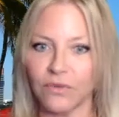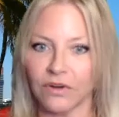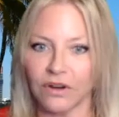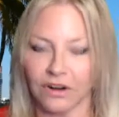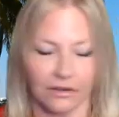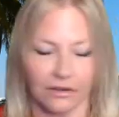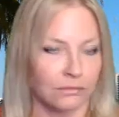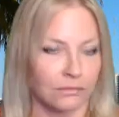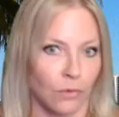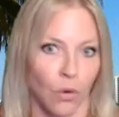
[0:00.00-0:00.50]

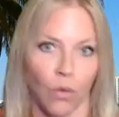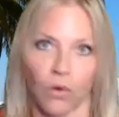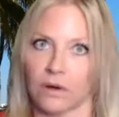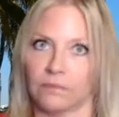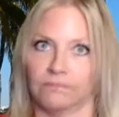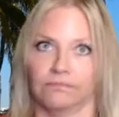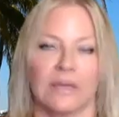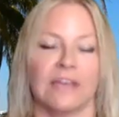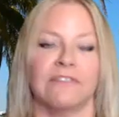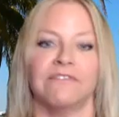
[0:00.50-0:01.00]

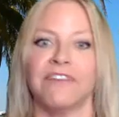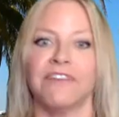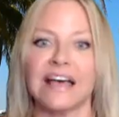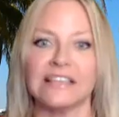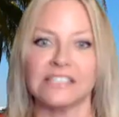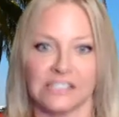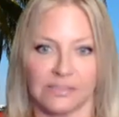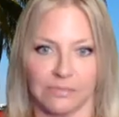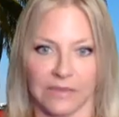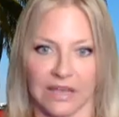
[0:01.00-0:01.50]
or
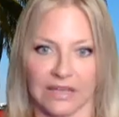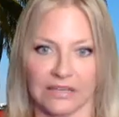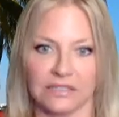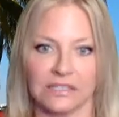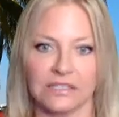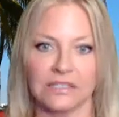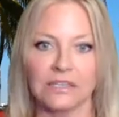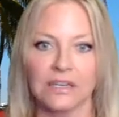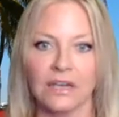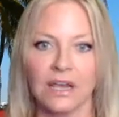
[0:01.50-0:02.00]
investment.
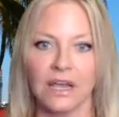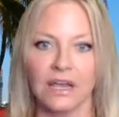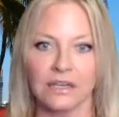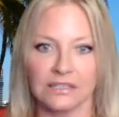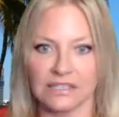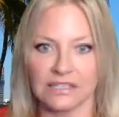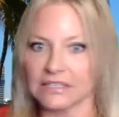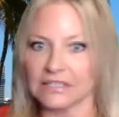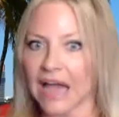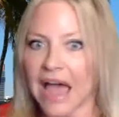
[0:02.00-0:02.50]

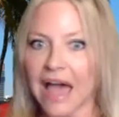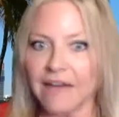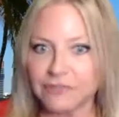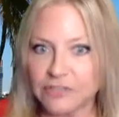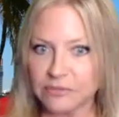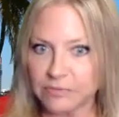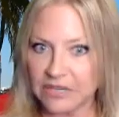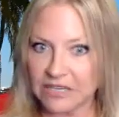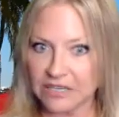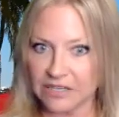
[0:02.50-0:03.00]
Doesn't have
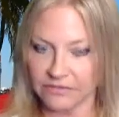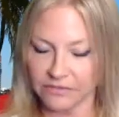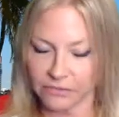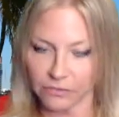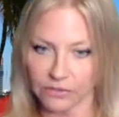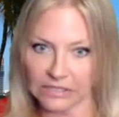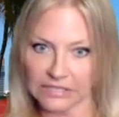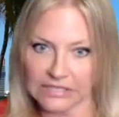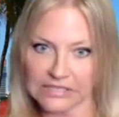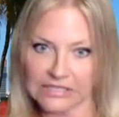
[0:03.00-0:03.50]
to be even
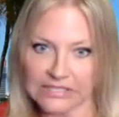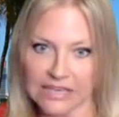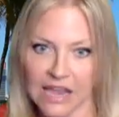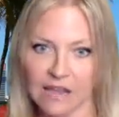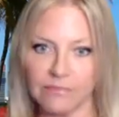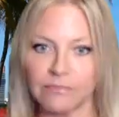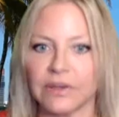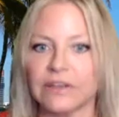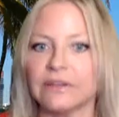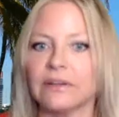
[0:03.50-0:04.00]
real
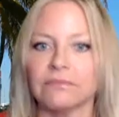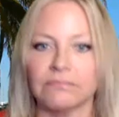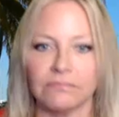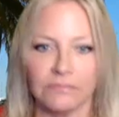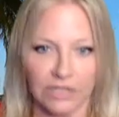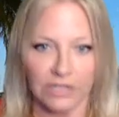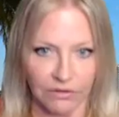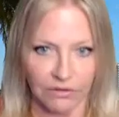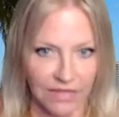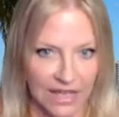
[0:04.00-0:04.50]
estate, but
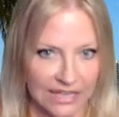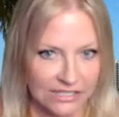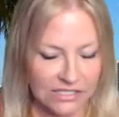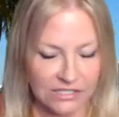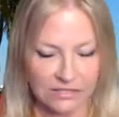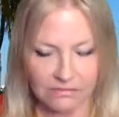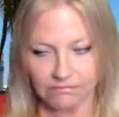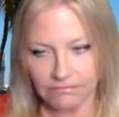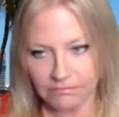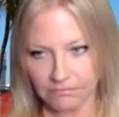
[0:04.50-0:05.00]

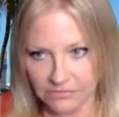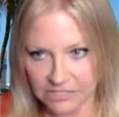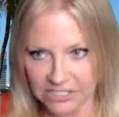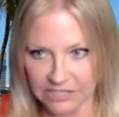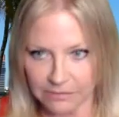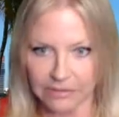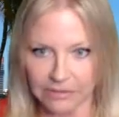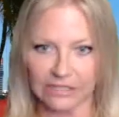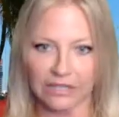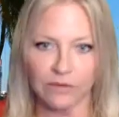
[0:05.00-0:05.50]
that's
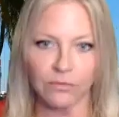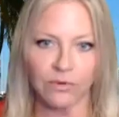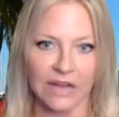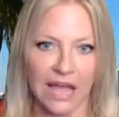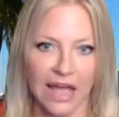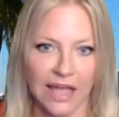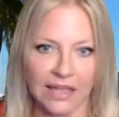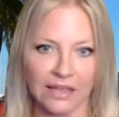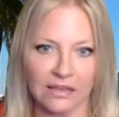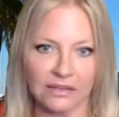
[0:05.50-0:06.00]
typically what
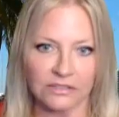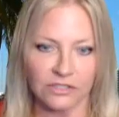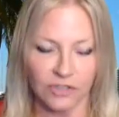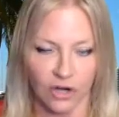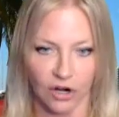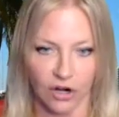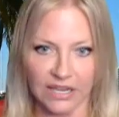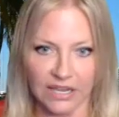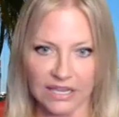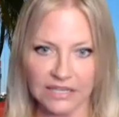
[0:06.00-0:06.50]
I
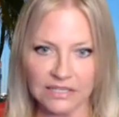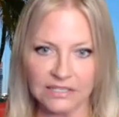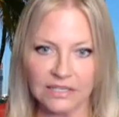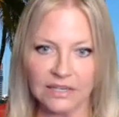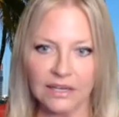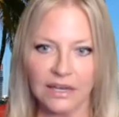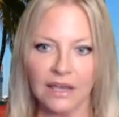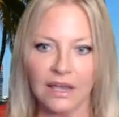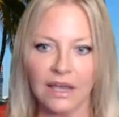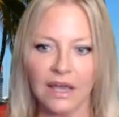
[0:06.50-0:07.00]
target.
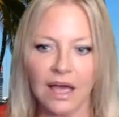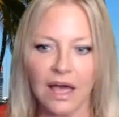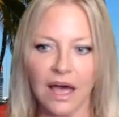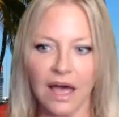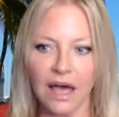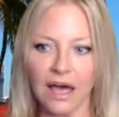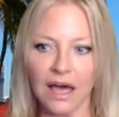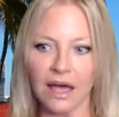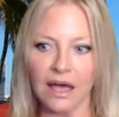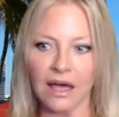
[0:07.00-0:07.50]

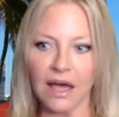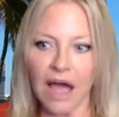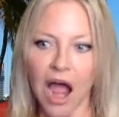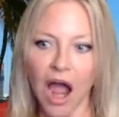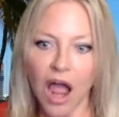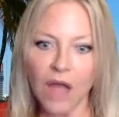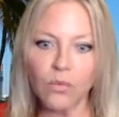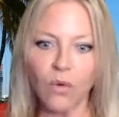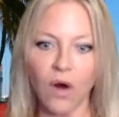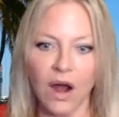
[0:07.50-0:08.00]

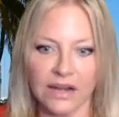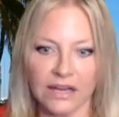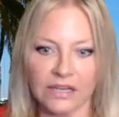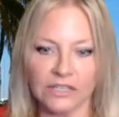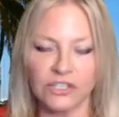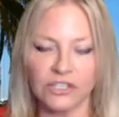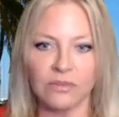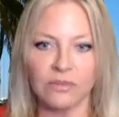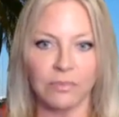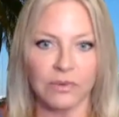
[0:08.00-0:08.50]
I
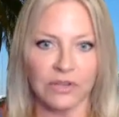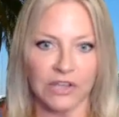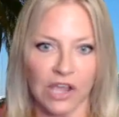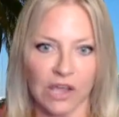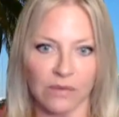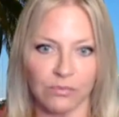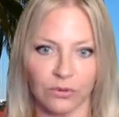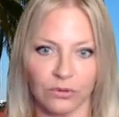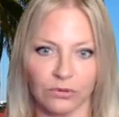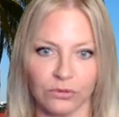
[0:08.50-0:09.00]
wanted to be
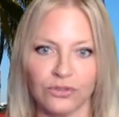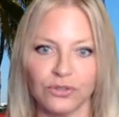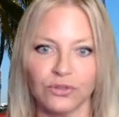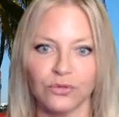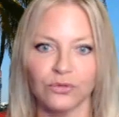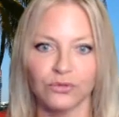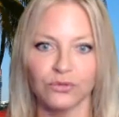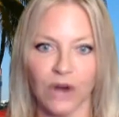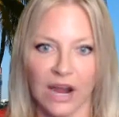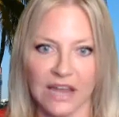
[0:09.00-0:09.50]
able
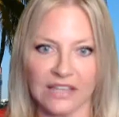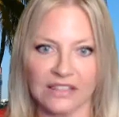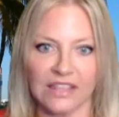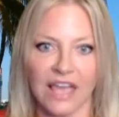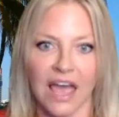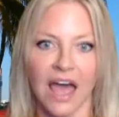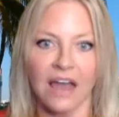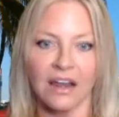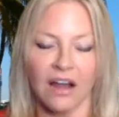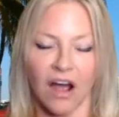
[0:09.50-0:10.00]
to write
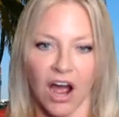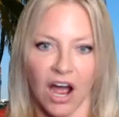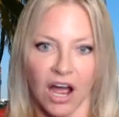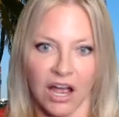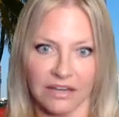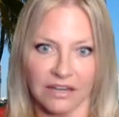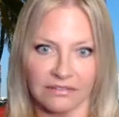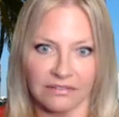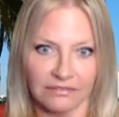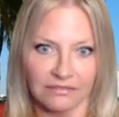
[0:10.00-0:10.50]
that
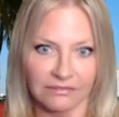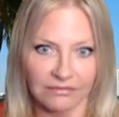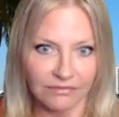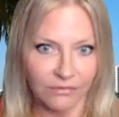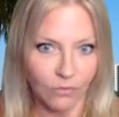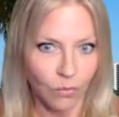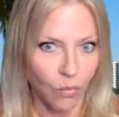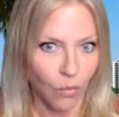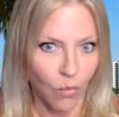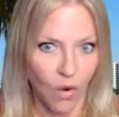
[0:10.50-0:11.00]
on
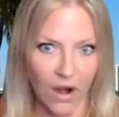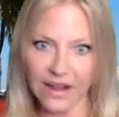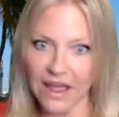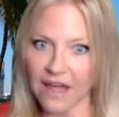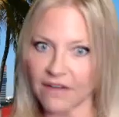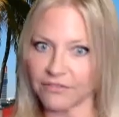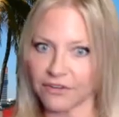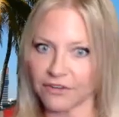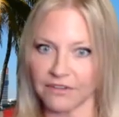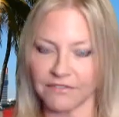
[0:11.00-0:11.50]

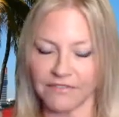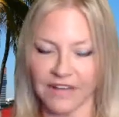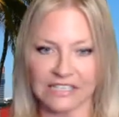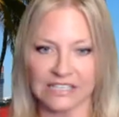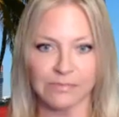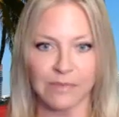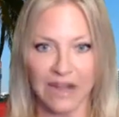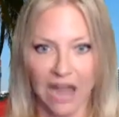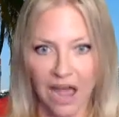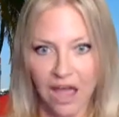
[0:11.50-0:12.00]
whatever
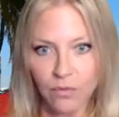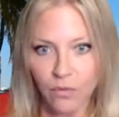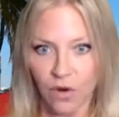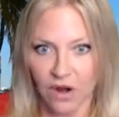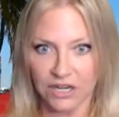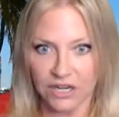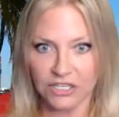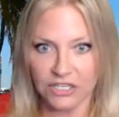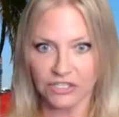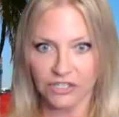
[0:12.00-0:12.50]
investment I
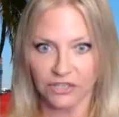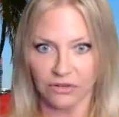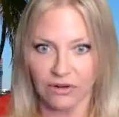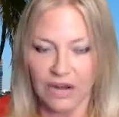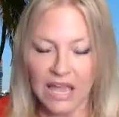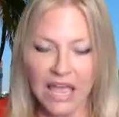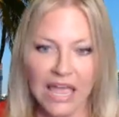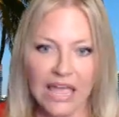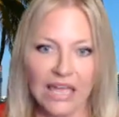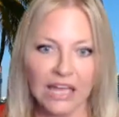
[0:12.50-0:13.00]
wanted to.
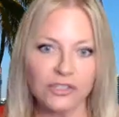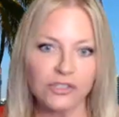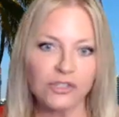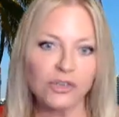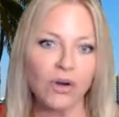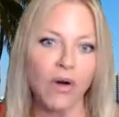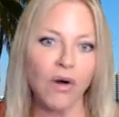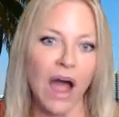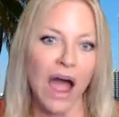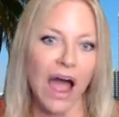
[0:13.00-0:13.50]
And
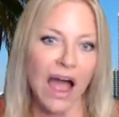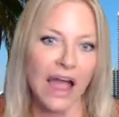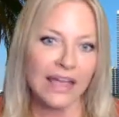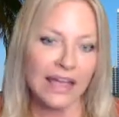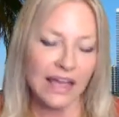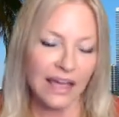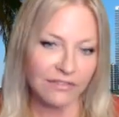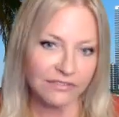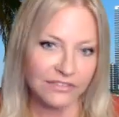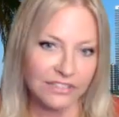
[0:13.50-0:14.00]
so I
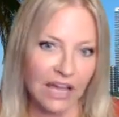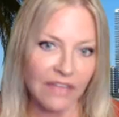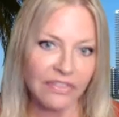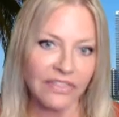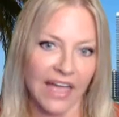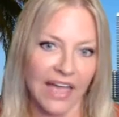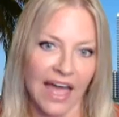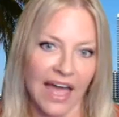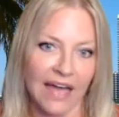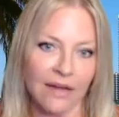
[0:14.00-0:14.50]
have done
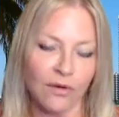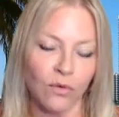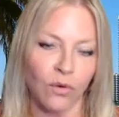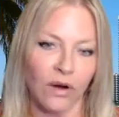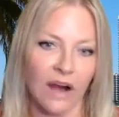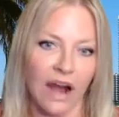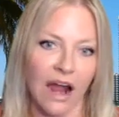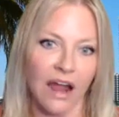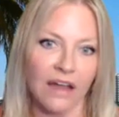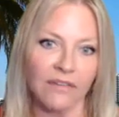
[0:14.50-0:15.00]
that
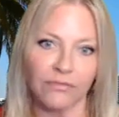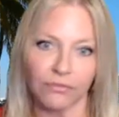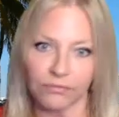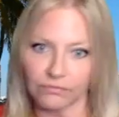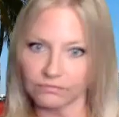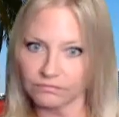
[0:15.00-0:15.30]
where I've,